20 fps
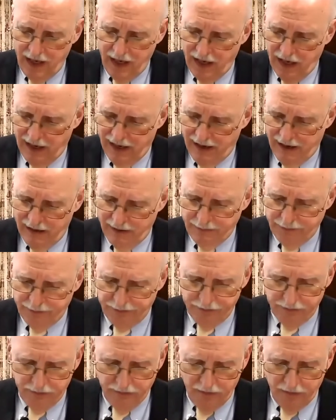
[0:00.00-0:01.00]

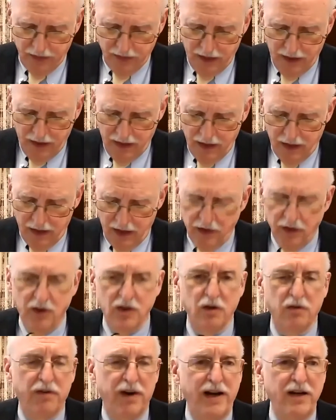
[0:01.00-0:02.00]
in the
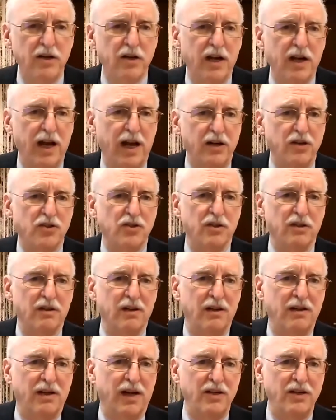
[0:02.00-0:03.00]
Sylvania case
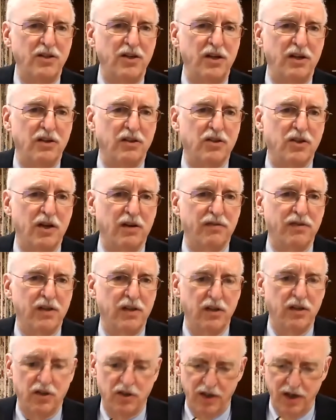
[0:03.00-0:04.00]
in
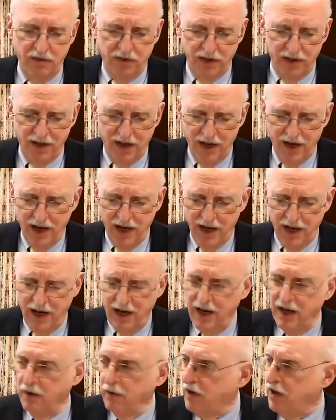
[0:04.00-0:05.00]
1977.
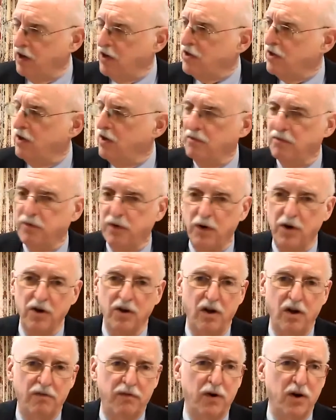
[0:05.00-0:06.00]
It concerned
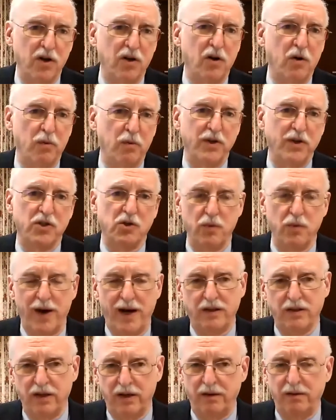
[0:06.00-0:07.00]
a vertical
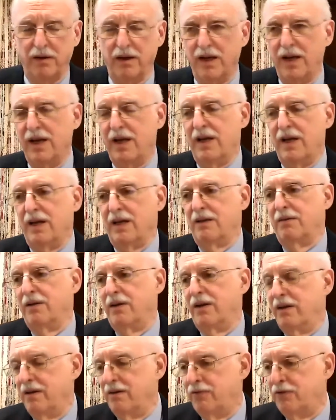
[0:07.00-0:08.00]
restraint. The
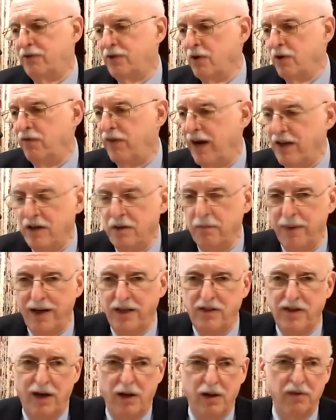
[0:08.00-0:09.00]
Sylvania made
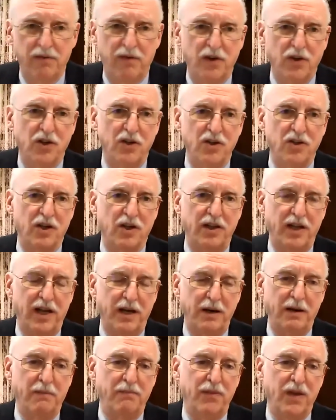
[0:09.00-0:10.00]
televisions, and
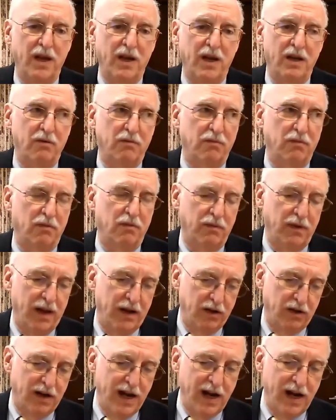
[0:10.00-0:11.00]
they
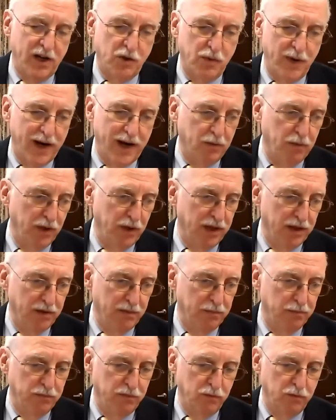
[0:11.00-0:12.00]
had a contract with a
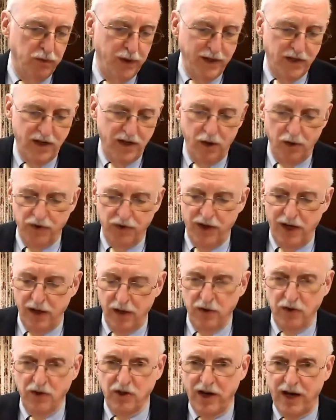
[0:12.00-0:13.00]
retail
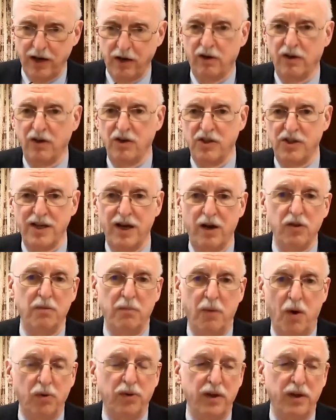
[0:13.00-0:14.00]
dealer saying you can sell them
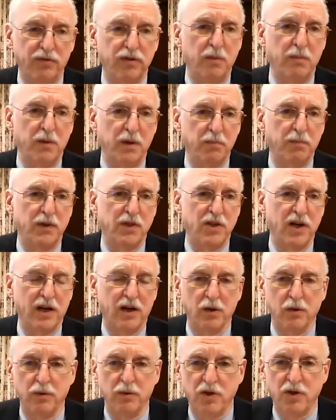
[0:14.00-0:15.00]
only from a
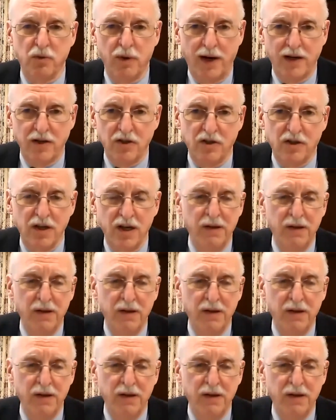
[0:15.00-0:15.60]
particular address